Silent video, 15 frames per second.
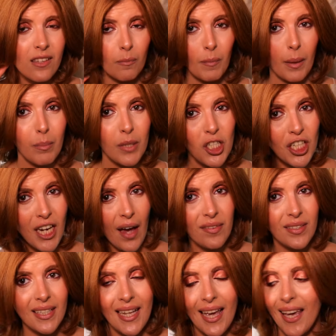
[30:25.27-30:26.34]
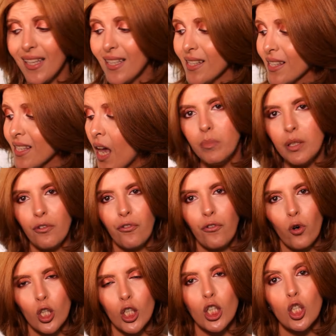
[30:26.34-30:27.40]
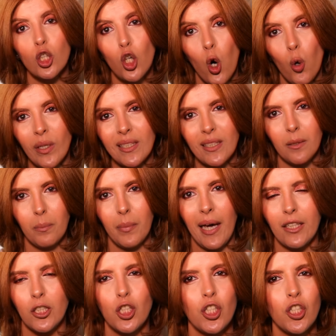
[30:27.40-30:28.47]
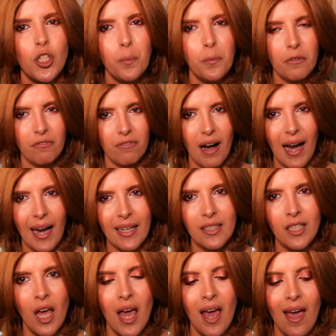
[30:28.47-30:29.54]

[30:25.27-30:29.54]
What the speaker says: on my mid shafts and ends before going to bed, just to provide